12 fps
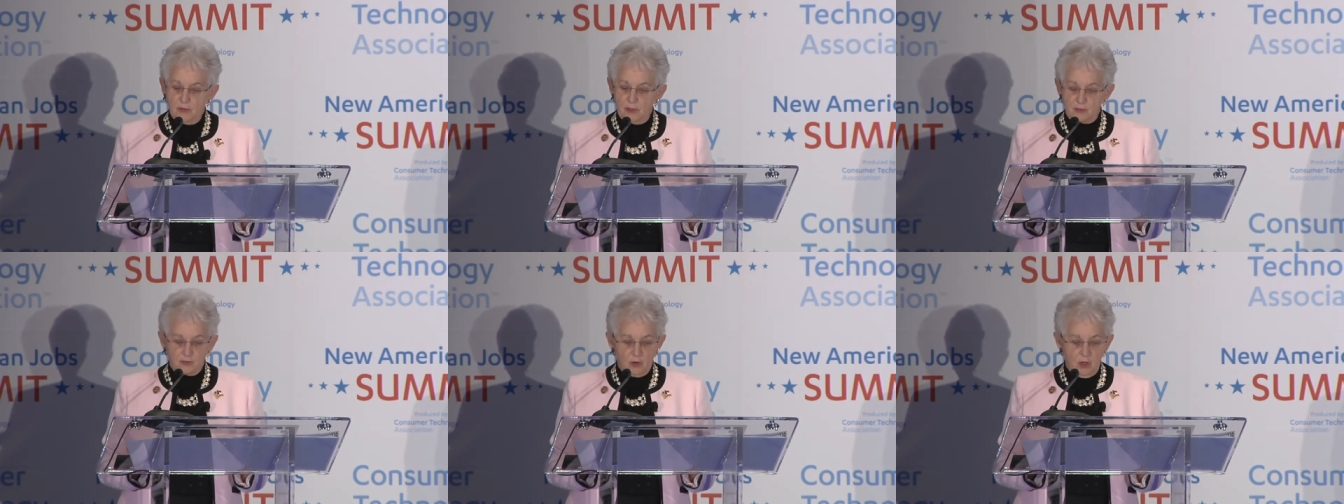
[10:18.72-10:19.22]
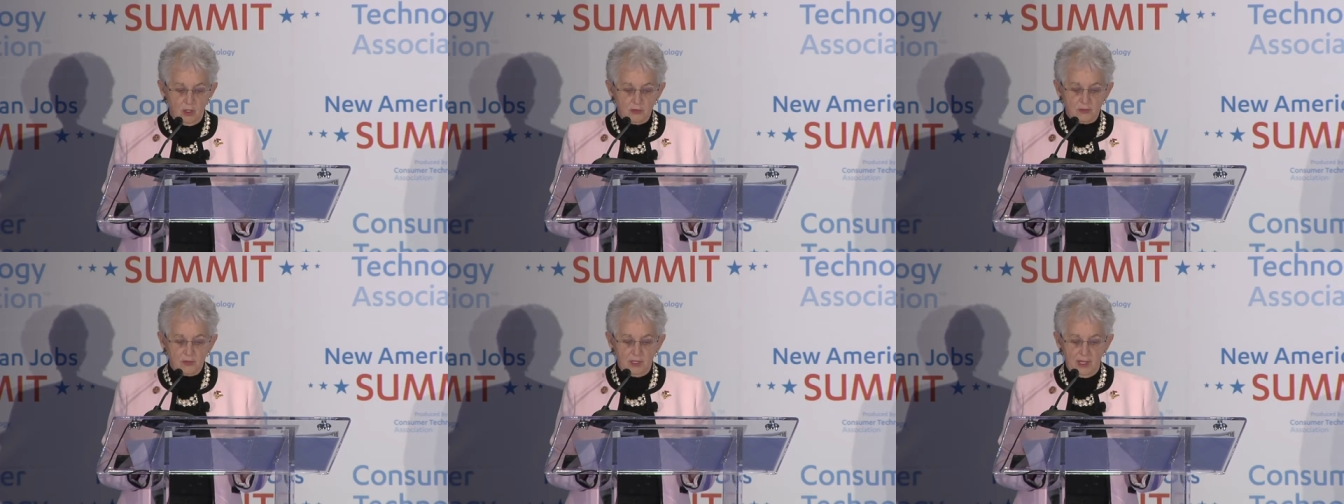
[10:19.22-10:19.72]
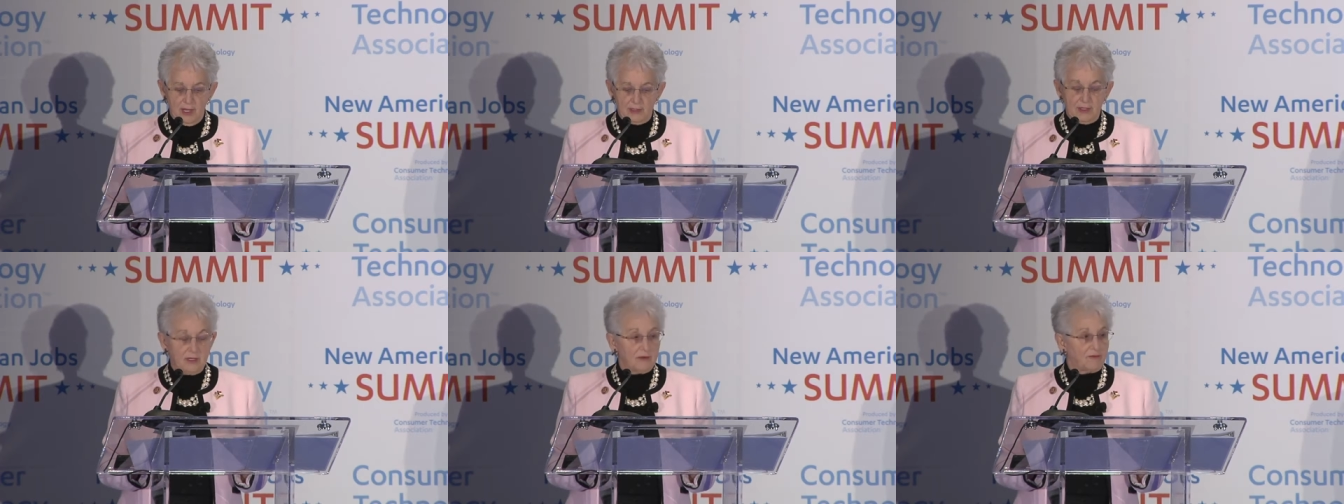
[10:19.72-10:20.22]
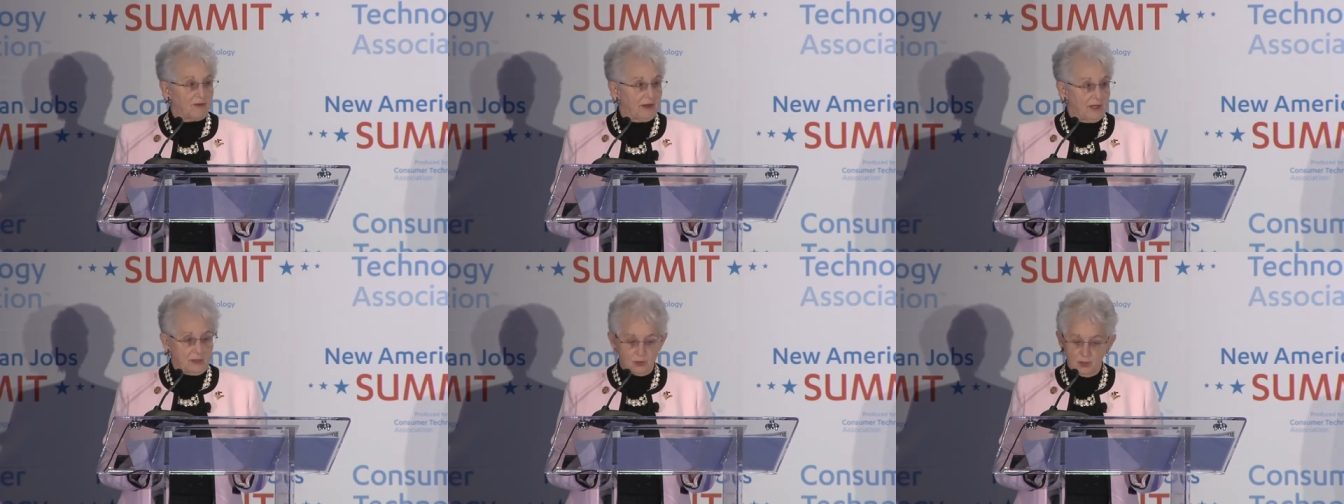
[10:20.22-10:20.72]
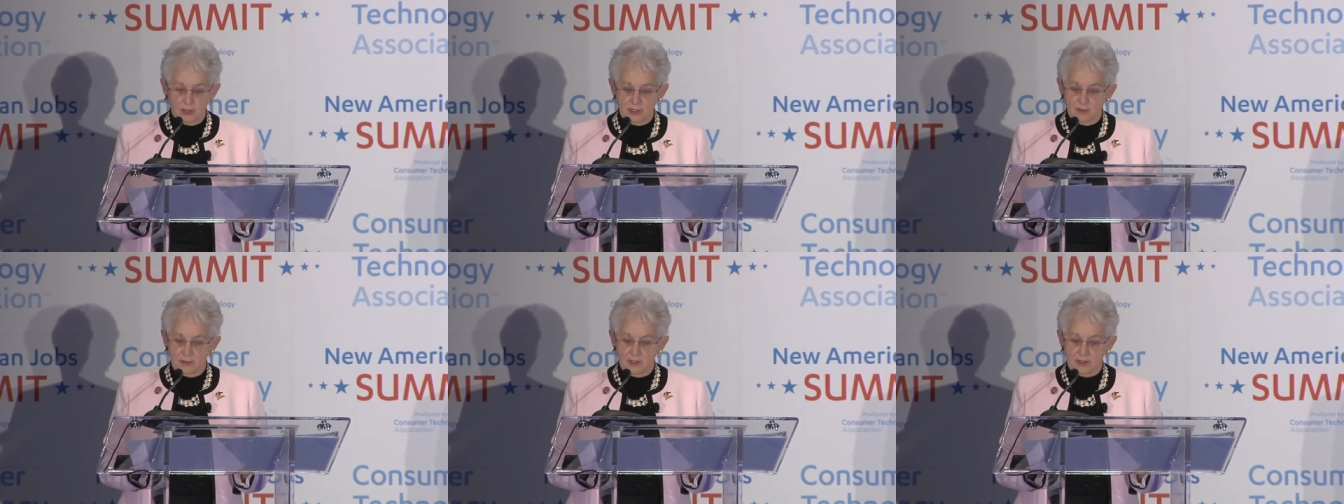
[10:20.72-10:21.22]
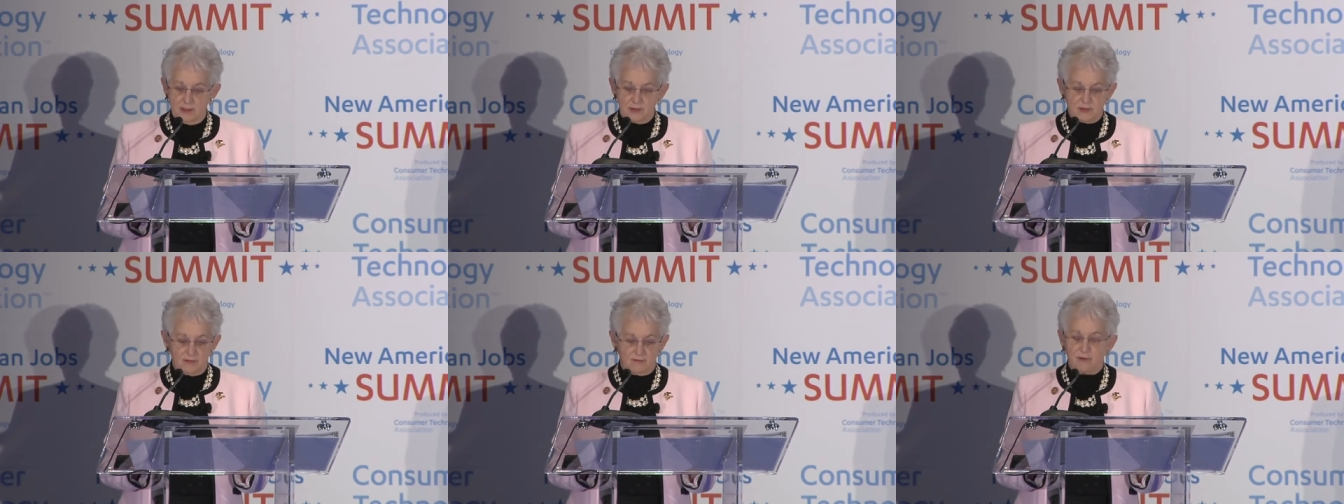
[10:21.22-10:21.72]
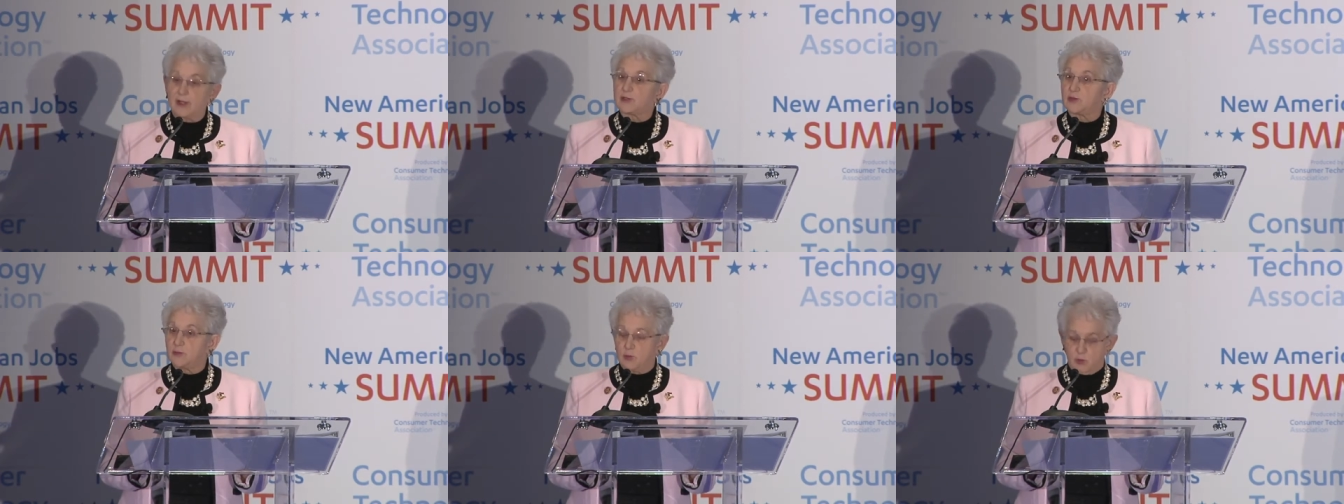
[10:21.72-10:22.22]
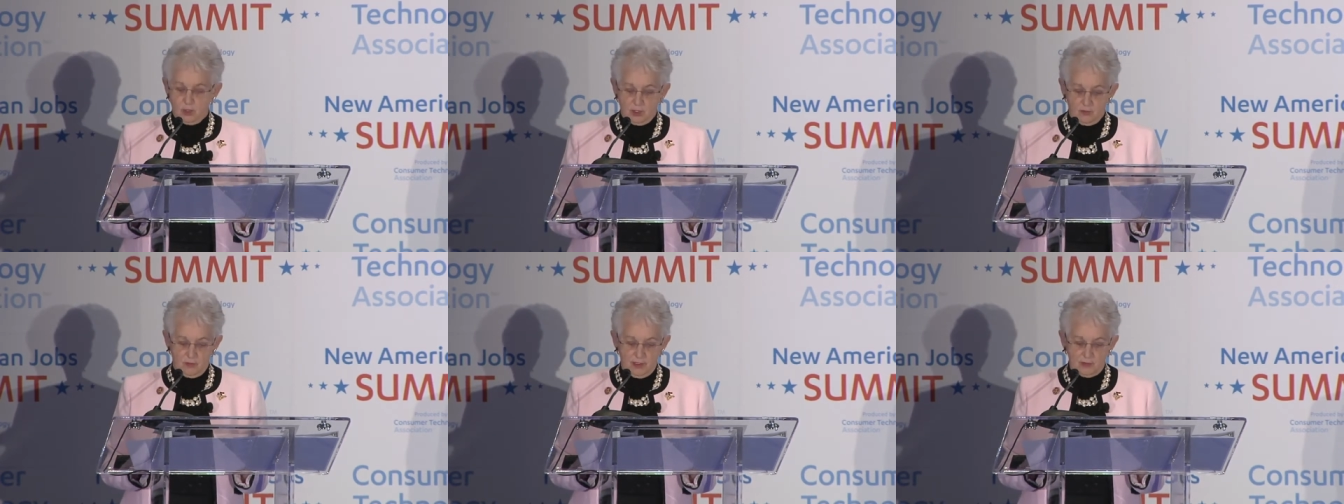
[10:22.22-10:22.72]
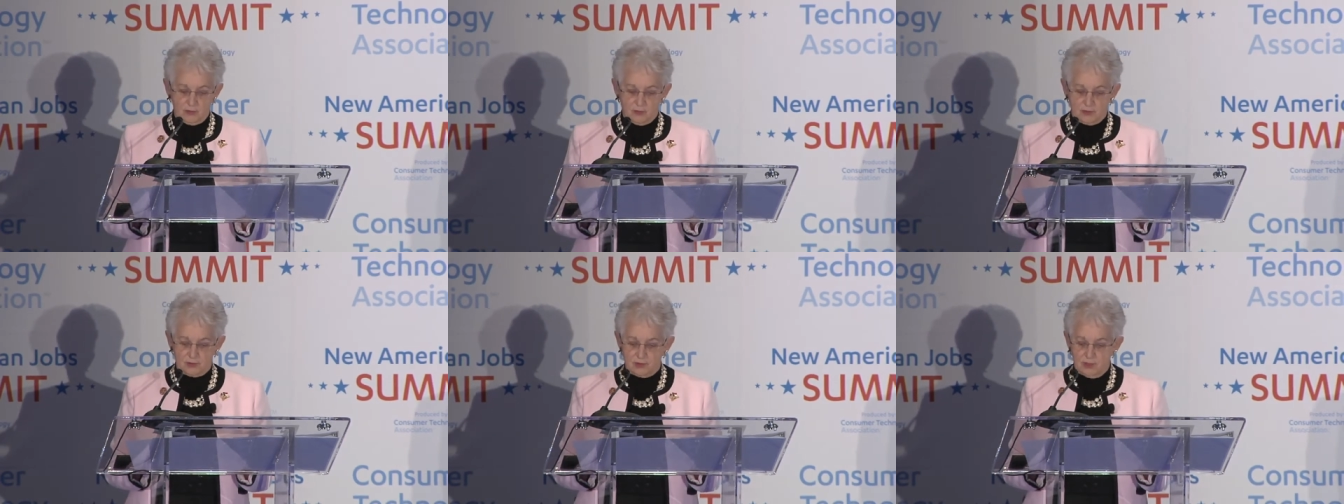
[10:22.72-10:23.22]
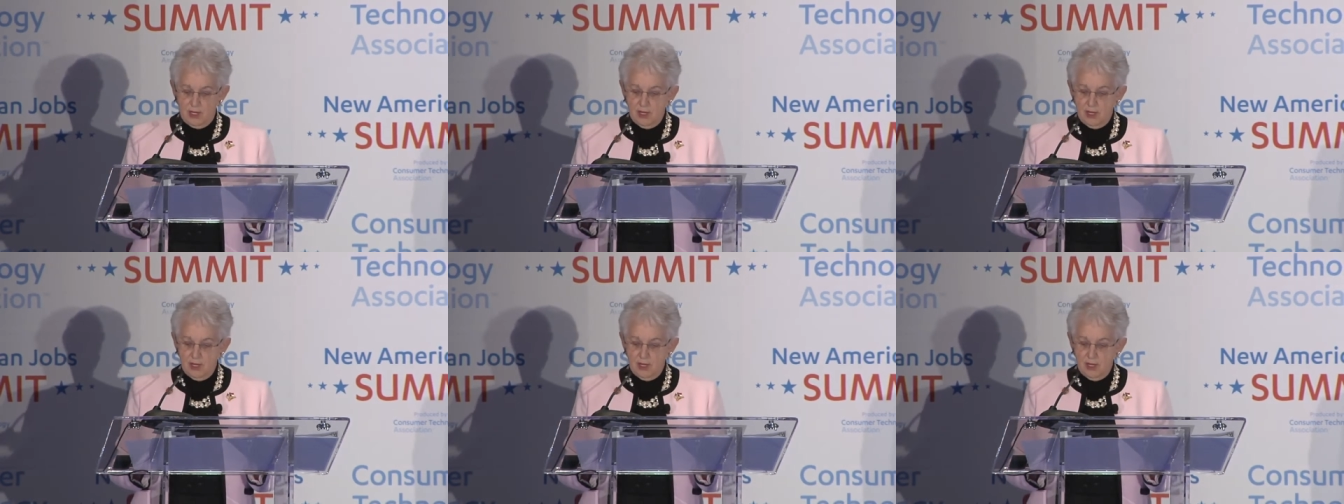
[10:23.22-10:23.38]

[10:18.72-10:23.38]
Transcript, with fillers: They're drawn to the idea of financial independence and flexible work arrangements.